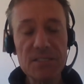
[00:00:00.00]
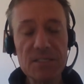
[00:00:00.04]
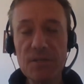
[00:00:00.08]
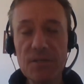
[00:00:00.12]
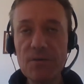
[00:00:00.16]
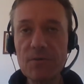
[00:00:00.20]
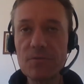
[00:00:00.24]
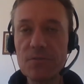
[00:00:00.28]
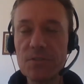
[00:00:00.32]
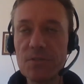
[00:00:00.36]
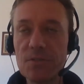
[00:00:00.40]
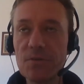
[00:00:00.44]

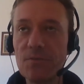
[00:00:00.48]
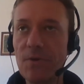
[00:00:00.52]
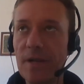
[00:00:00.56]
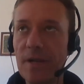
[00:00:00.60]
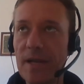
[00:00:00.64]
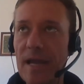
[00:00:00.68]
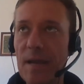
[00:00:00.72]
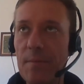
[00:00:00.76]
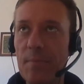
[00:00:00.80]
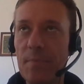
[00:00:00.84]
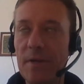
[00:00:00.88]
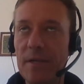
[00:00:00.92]
so what
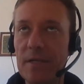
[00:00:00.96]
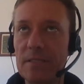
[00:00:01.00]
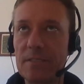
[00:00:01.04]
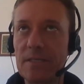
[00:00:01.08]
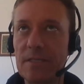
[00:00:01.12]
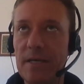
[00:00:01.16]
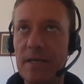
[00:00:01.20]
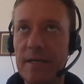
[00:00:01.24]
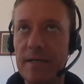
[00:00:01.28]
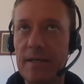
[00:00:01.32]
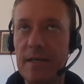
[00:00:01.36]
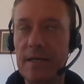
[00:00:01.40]
happened is
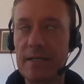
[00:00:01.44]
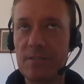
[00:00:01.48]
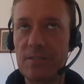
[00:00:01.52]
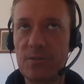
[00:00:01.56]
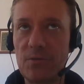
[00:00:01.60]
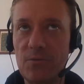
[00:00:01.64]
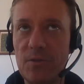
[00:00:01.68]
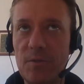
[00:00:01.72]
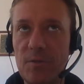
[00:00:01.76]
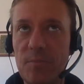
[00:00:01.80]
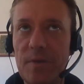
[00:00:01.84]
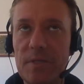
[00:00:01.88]
I
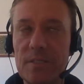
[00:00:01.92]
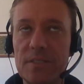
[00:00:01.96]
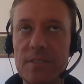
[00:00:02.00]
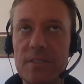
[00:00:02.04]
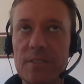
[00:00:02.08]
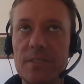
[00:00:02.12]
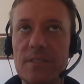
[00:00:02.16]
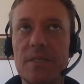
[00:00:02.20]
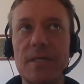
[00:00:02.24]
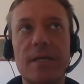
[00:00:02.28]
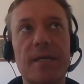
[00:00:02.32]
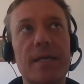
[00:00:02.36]
sold the
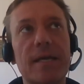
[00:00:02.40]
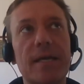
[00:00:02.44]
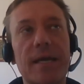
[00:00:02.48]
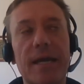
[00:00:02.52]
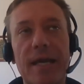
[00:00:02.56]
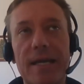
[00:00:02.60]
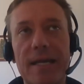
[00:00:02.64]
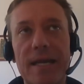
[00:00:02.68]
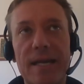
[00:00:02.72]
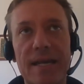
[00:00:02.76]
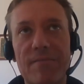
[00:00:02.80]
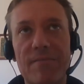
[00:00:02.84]
business,
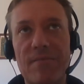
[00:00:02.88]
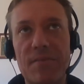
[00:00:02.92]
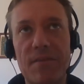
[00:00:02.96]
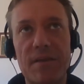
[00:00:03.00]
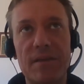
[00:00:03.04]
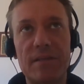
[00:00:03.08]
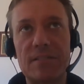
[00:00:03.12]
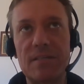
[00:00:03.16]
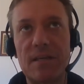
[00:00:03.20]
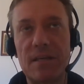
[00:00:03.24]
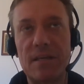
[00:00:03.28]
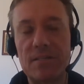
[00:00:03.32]
and then
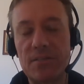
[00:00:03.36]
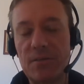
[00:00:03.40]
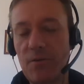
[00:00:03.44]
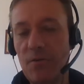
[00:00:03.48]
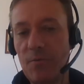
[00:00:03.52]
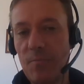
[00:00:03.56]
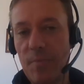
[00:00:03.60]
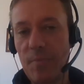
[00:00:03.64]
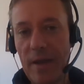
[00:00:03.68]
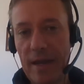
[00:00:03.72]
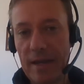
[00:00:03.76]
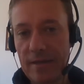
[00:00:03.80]
everything started to
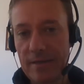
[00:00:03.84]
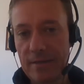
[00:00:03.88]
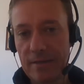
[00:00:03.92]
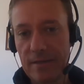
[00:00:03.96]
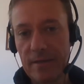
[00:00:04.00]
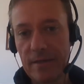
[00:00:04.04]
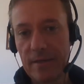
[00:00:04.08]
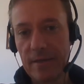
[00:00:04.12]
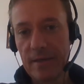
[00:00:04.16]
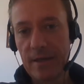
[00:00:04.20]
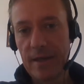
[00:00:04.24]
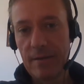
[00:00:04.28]
go bad.
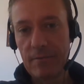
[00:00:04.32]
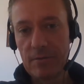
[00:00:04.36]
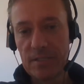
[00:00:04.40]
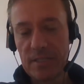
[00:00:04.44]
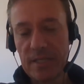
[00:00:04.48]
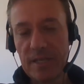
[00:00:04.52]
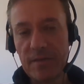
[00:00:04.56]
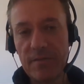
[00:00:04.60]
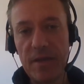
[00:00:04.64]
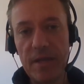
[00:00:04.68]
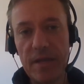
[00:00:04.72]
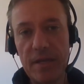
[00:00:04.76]
I was
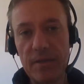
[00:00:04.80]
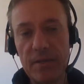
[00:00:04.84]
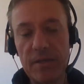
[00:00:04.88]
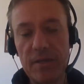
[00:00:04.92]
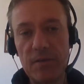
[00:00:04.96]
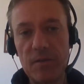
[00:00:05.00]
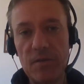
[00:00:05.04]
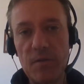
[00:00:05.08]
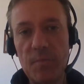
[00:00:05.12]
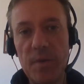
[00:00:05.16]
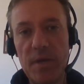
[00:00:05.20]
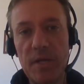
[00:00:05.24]
living in
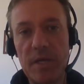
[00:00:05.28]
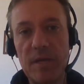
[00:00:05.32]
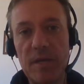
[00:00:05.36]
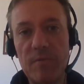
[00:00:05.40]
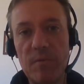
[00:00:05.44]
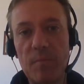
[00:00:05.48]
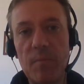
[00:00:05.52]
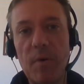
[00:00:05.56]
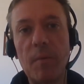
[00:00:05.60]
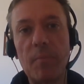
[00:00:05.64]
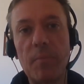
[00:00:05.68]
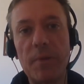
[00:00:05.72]
the Dominican
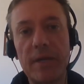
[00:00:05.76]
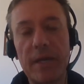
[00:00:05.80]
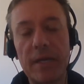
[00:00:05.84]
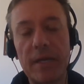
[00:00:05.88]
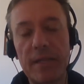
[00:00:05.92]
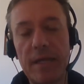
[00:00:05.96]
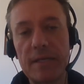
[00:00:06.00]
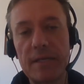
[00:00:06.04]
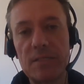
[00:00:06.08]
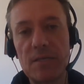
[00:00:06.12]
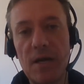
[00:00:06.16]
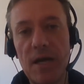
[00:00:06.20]
Republic at
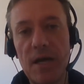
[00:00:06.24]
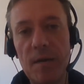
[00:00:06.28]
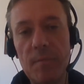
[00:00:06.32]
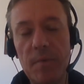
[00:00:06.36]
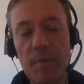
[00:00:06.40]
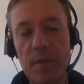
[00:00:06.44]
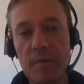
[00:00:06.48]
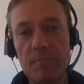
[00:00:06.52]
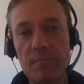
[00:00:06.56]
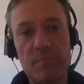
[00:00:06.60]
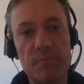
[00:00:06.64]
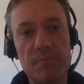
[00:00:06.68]
that time,
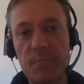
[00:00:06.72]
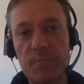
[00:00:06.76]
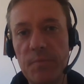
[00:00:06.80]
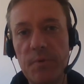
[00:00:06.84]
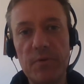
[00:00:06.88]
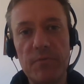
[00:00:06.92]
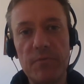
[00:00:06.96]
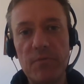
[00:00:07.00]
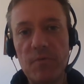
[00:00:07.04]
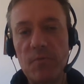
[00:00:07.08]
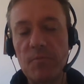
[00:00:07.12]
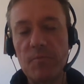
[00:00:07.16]
a
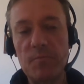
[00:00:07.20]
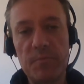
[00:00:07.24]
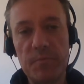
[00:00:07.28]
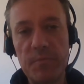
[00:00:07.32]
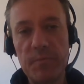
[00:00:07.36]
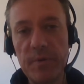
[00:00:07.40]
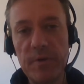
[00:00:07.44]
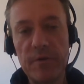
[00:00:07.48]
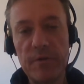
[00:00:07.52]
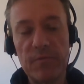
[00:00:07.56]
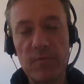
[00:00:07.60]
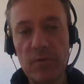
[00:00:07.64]
beautiful,
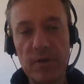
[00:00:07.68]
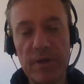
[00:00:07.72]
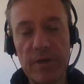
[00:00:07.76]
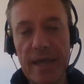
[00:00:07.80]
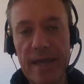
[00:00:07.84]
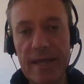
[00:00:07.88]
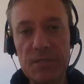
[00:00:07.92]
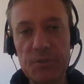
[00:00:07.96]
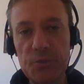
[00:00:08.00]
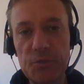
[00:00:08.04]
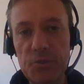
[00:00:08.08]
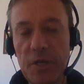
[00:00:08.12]
beautiful
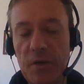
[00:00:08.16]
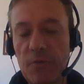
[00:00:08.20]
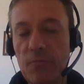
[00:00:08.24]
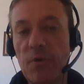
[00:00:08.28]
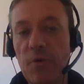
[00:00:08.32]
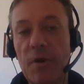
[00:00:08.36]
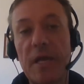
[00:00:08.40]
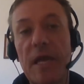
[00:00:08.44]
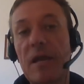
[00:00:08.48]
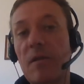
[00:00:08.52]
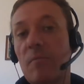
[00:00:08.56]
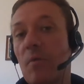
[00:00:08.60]
location, and
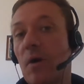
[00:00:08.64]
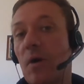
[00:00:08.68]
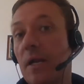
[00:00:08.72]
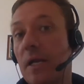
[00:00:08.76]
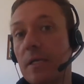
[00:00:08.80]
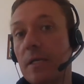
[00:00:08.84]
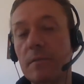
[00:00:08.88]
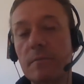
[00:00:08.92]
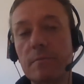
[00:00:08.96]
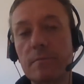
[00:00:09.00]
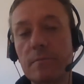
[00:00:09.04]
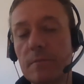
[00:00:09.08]
running out of money.
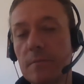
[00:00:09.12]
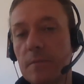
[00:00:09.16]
